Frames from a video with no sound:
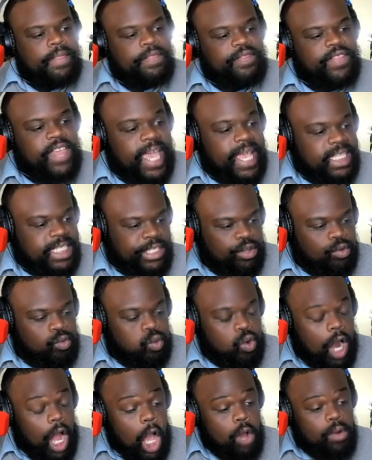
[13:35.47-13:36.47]
This
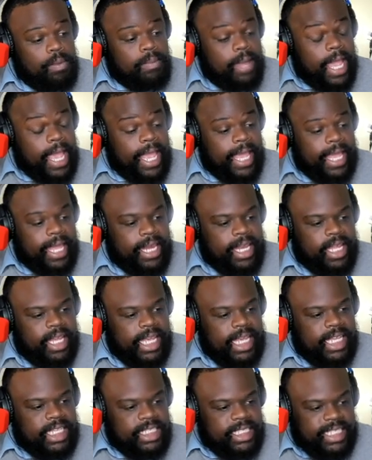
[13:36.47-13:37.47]
grown man
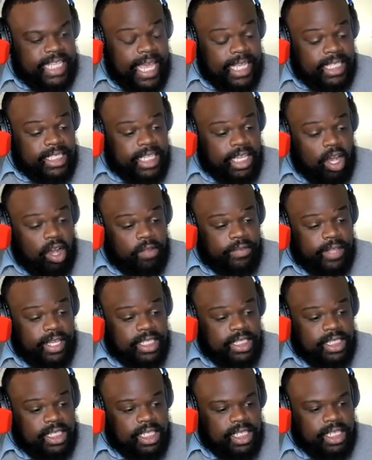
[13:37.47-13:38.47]
is dancing on
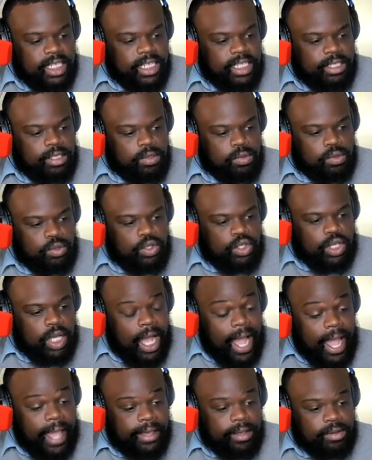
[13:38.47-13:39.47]
this little
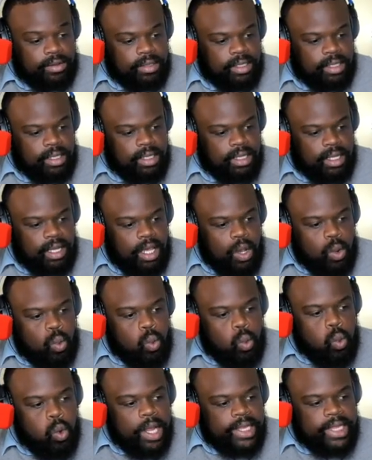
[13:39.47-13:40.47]
child
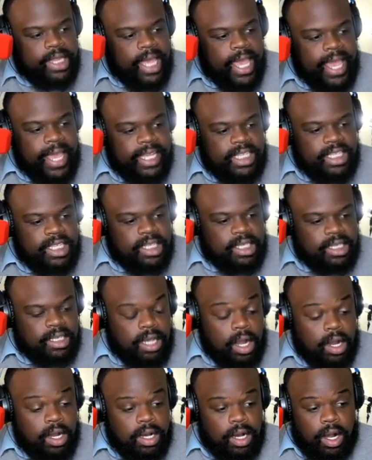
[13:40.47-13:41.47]
with a
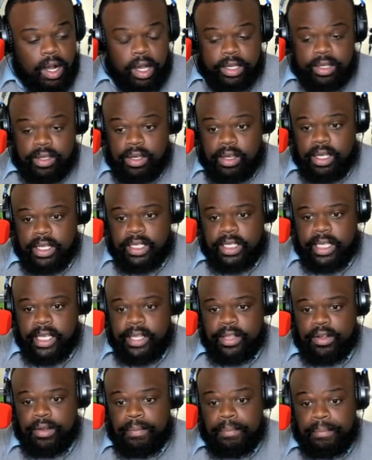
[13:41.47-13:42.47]
skirt on. You can see
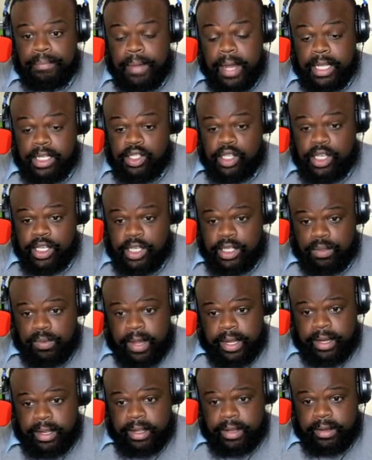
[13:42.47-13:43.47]
their butt cheeks
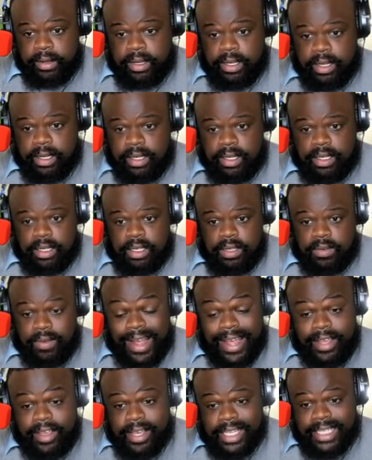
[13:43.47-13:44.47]
right here,
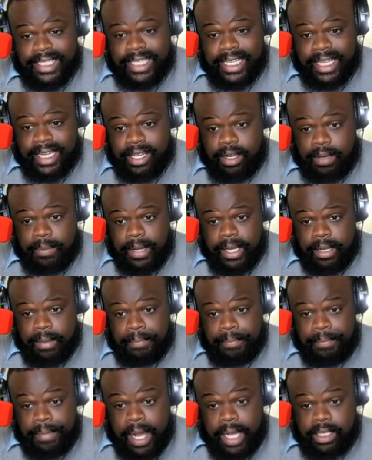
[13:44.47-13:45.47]
right? You can see a little bit of the
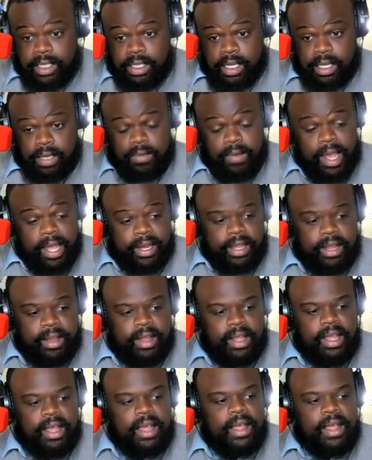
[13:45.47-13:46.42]
butt cheek right here.